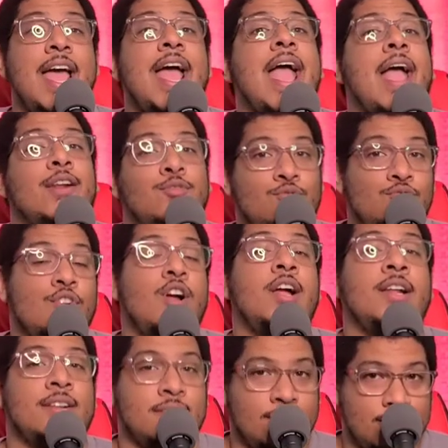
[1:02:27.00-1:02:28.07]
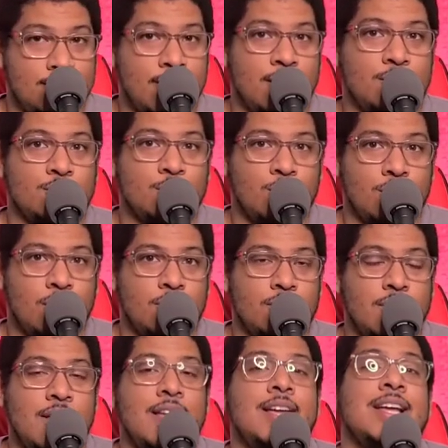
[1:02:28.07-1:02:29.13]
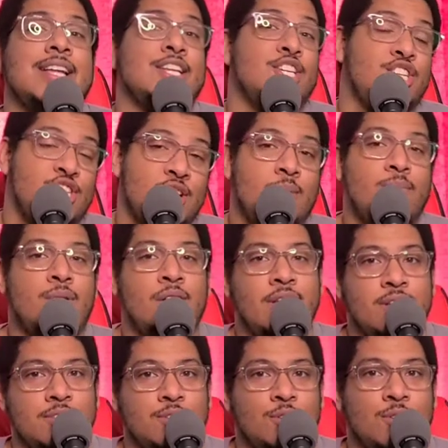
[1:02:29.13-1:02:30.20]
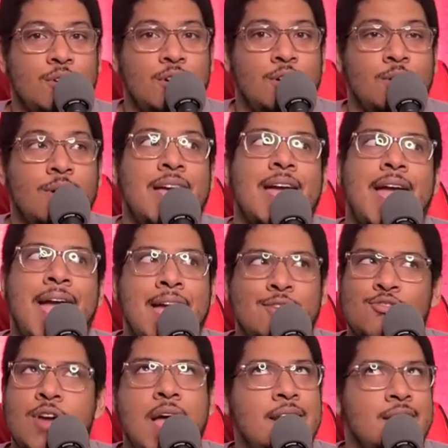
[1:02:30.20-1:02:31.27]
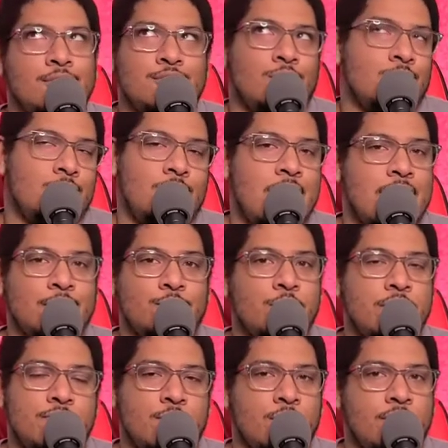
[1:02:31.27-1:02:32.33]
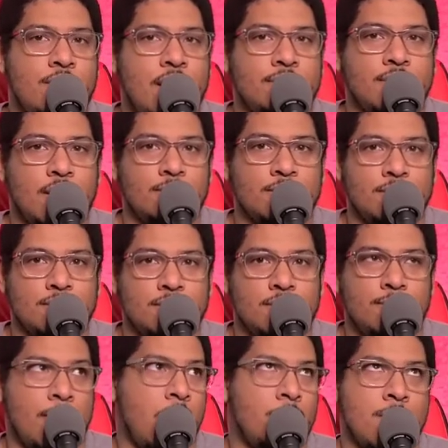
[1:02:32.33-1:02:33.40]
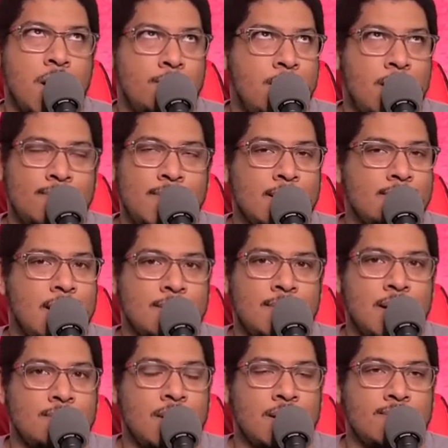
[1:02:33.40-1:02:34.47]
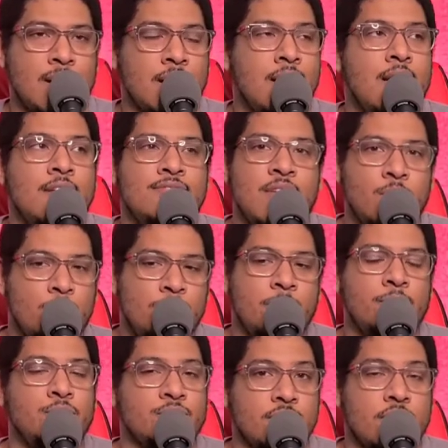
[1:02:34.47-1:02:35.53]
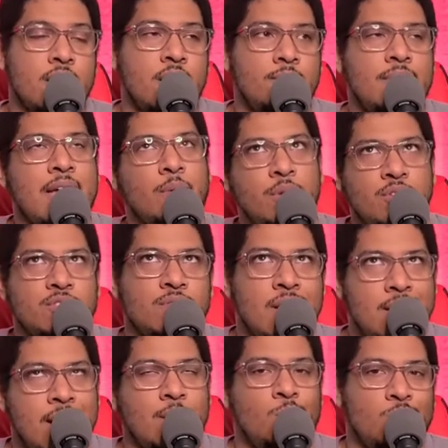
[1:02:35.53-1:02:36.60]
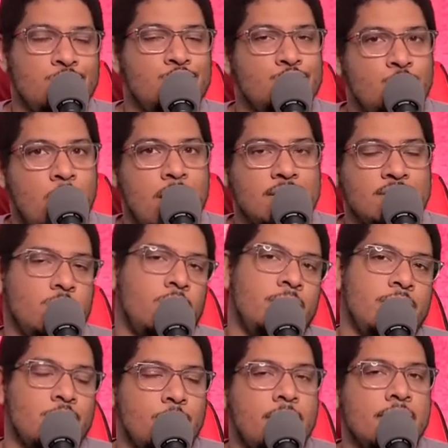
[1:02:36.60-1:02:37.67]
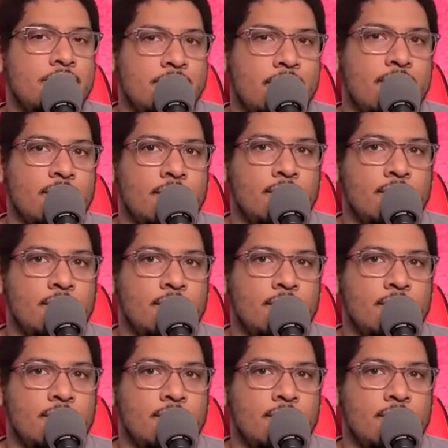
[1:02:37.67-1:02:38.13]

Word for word: and run to jump on El Toro and ride El Toro like three, four, five times. Bang, bang, bang, bang, bang, bang, bang. Then when people used to come, like we used to ride like once or twice, there would be nobody there